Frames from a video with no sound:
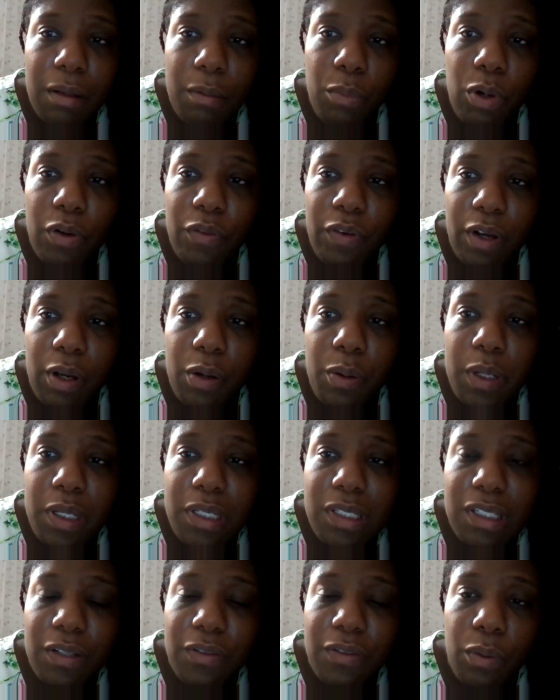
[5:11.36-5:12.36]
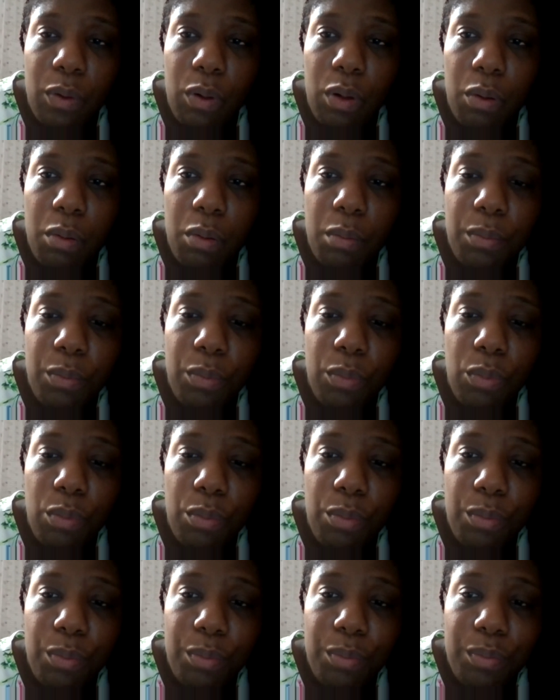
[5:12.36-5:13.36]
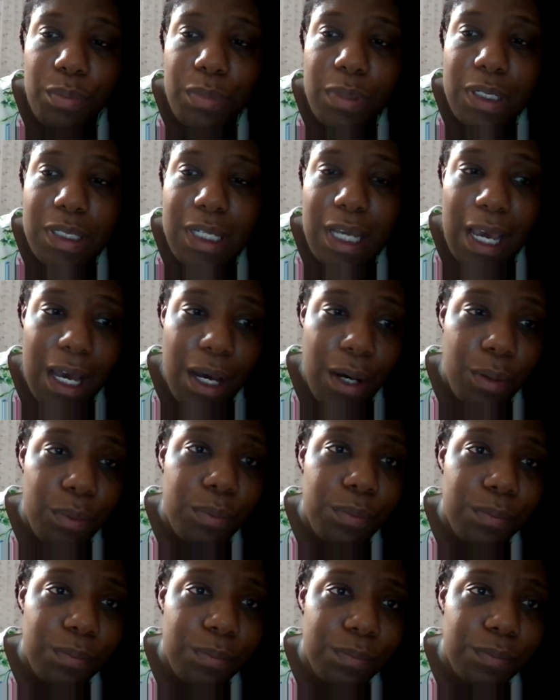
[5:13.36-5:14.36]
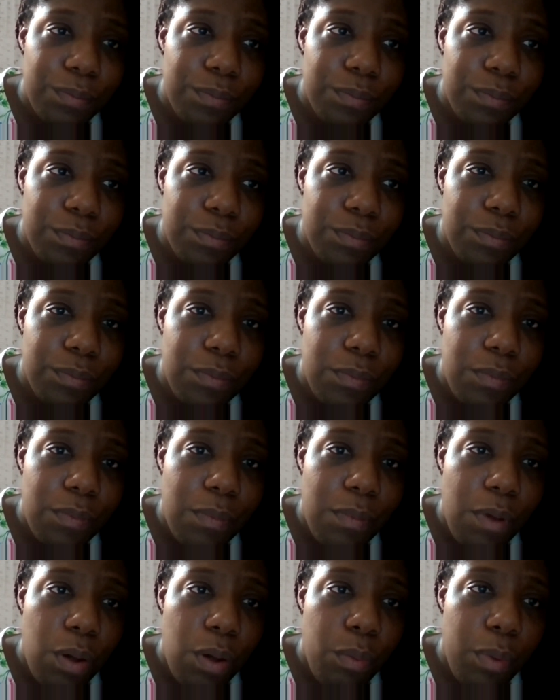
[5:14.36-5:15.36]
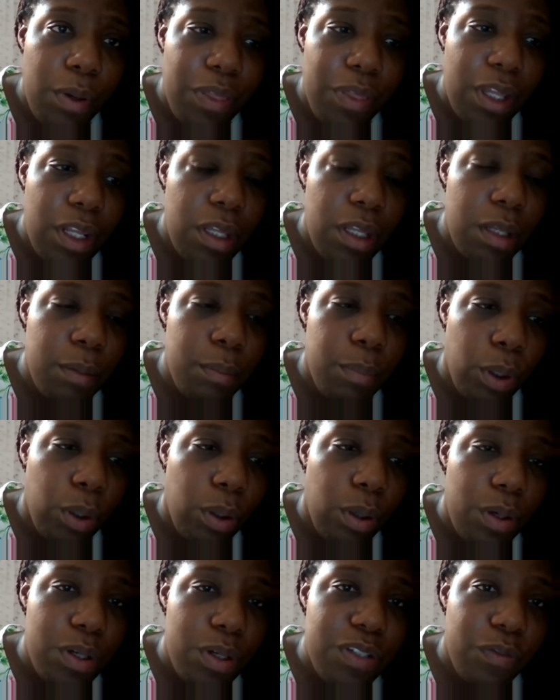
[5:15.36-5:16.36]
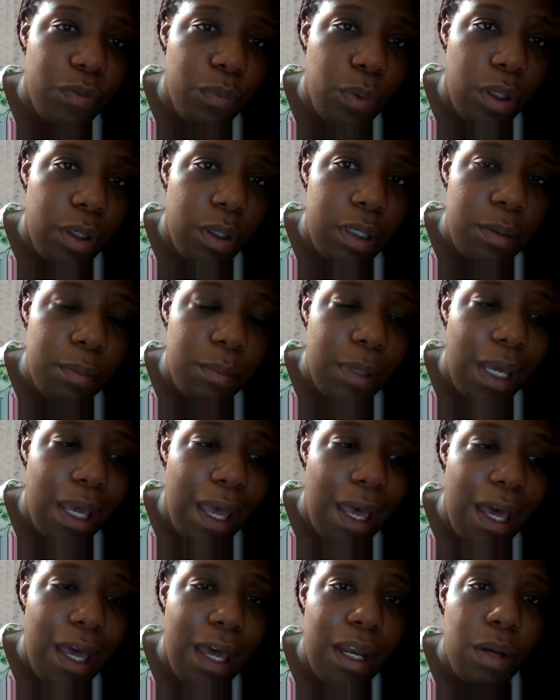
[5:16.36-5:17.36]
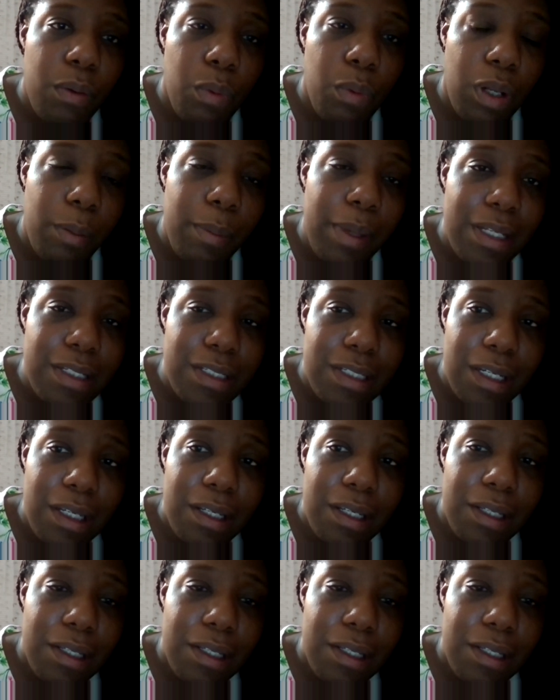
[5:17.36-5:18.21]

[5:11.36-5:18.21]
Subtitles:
more of a cohesive town within the boroughs of Windham and Willimantic.